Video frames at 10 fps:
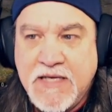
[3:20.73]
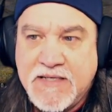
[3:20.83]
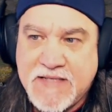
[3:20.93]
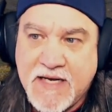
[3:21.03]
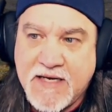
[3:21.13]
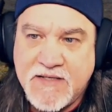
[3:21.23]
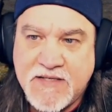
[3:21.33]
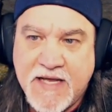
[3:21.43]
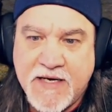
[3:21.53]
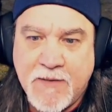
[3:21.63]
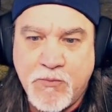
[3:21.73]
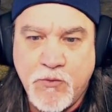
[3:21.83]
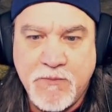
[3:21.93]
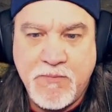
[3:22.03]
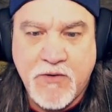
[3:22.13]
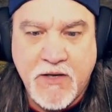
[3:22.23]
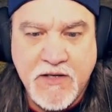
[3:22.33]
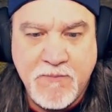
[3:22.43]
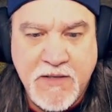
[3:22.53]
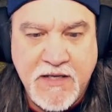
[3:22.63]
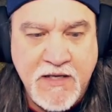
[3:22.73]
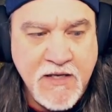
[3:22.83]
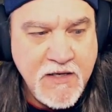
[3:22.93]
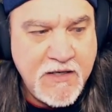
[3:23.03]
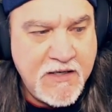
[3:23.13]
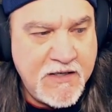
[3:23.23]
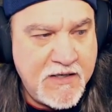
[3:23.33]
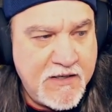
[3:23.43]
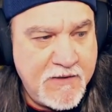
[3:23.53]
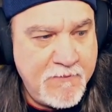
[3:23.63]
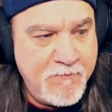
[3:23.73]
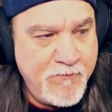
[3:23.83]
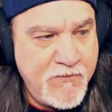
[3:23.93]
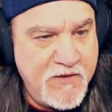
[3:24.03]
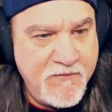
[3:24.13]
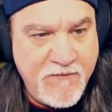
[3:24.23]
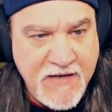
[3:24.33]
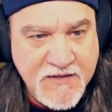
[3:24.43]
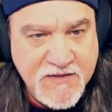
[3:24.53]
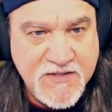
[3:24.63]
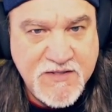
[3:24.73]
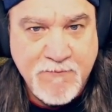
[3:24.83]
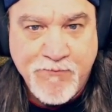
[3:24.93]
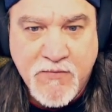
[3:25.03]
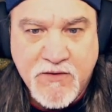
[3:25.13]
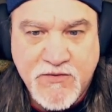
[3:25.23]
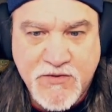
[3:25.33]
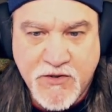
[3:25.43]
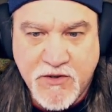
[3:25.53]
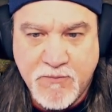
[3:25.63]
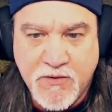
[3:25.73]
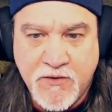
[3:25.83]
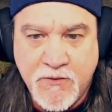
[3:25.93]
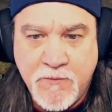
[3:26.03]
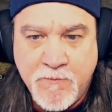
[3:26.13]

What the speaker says: Second setup would probably be the vents, turbo,